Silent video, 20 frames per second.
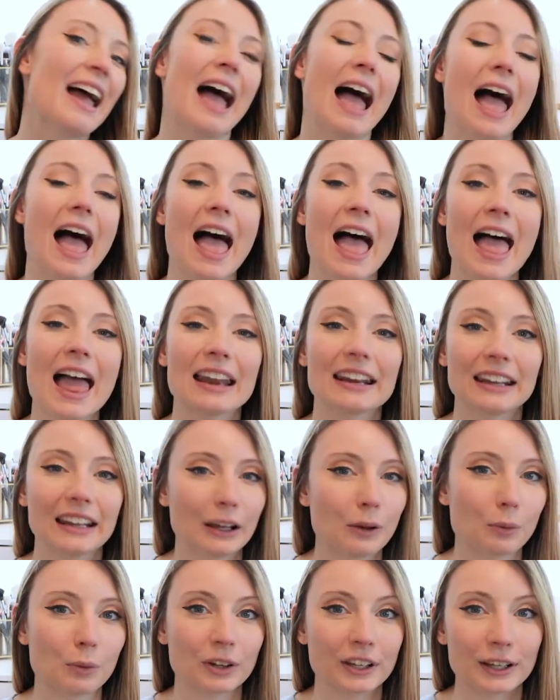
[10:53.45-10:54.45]
and
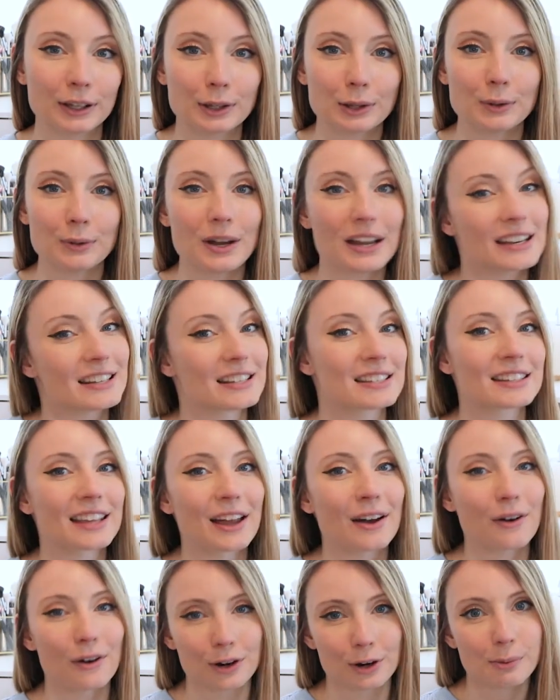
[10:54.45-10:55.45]
it will get you a
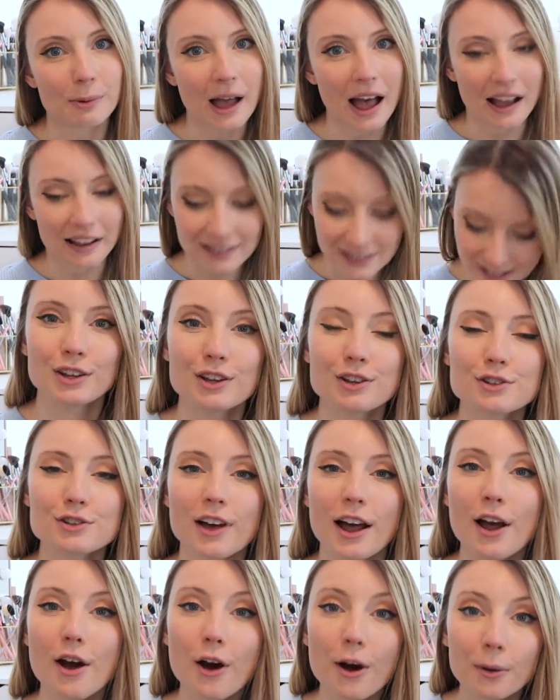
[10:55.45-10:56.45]
discount on your box. So
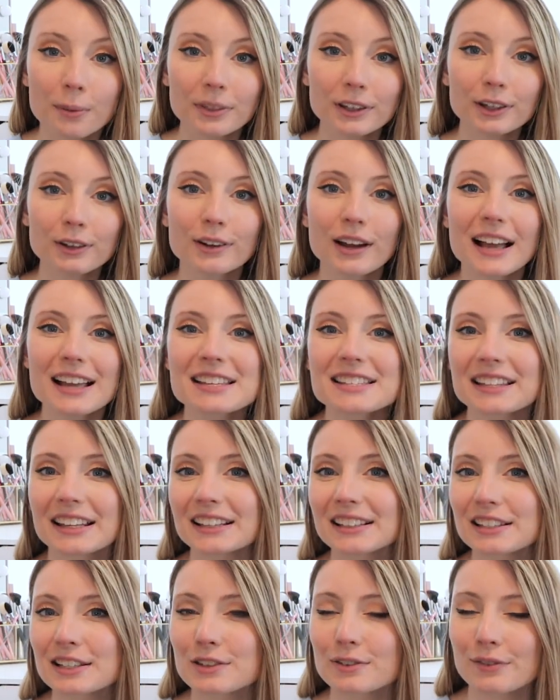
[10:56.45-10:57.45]
I hope that you guys
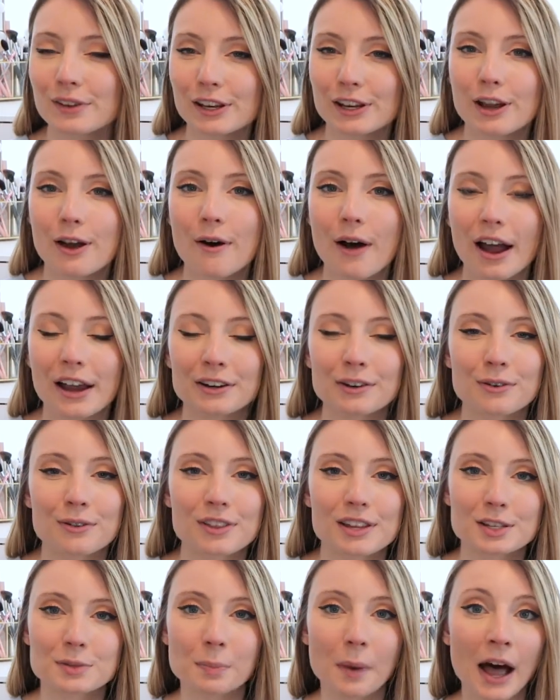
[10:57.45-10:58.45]
like this video. I know
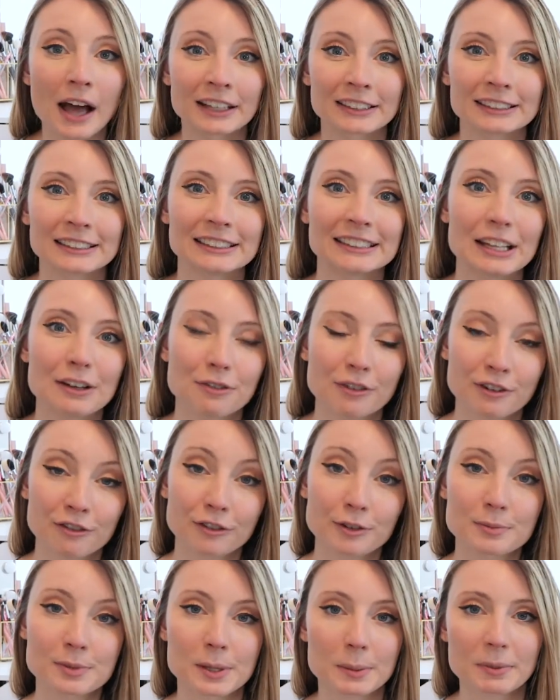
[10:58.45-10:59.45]
this box is different
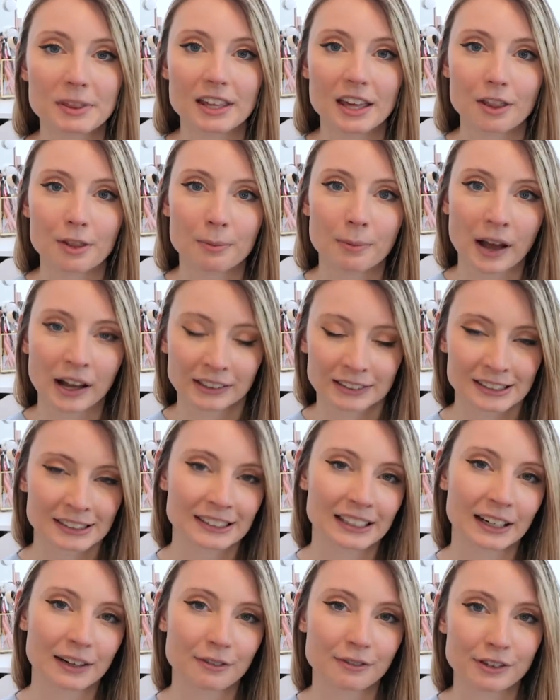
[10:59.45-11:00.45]
from some of the other boxes
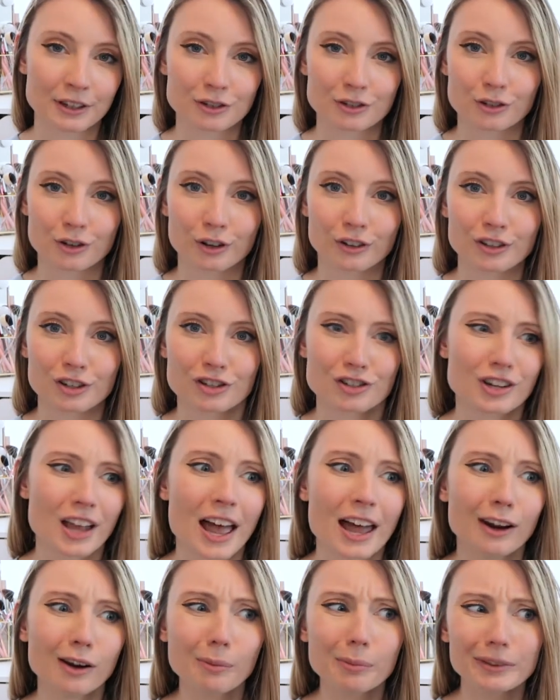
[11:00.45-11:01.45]
that I featured on this
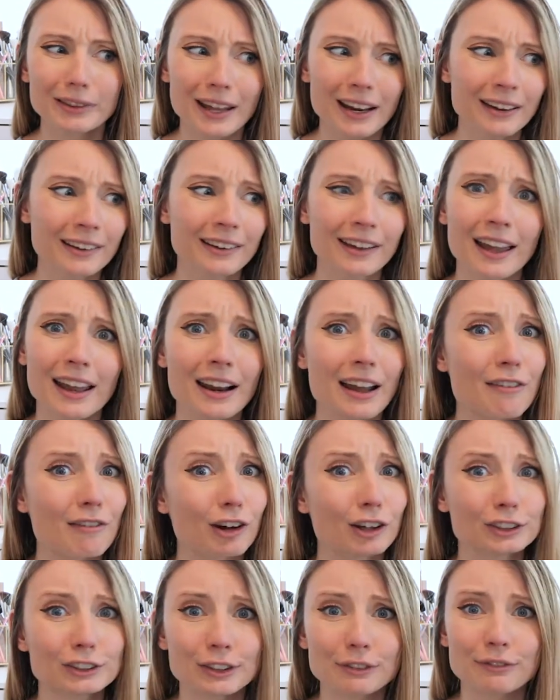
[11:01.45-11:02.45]
channel, but then again, I've
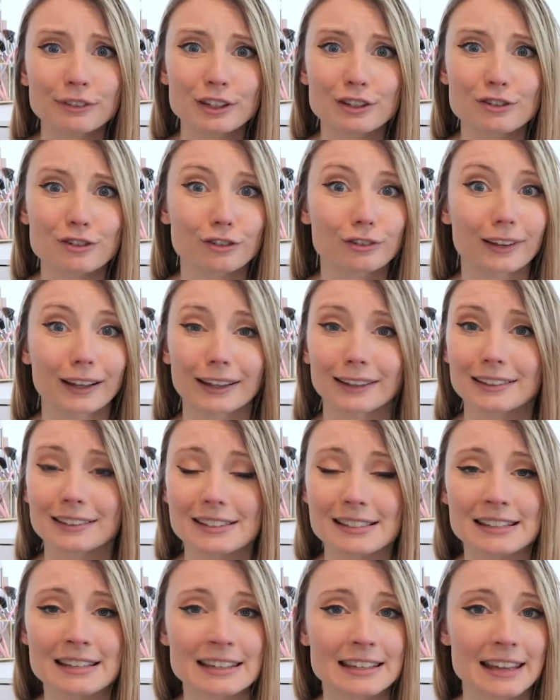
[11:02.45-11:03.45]
also featured like a
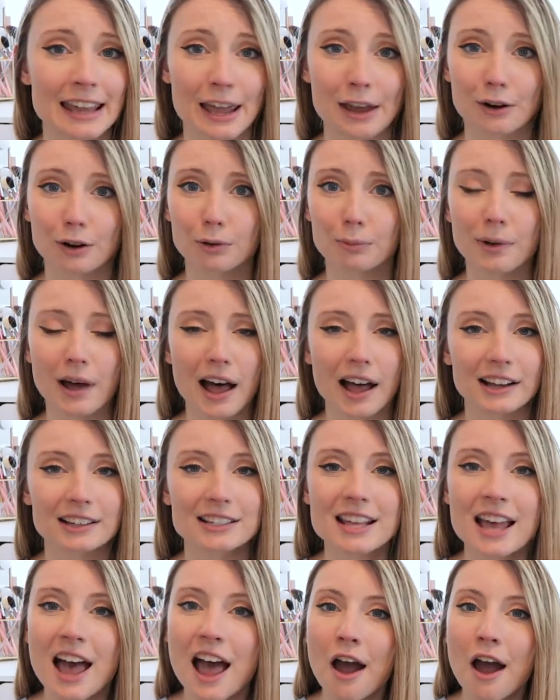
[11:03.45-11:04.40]
Disney candle box.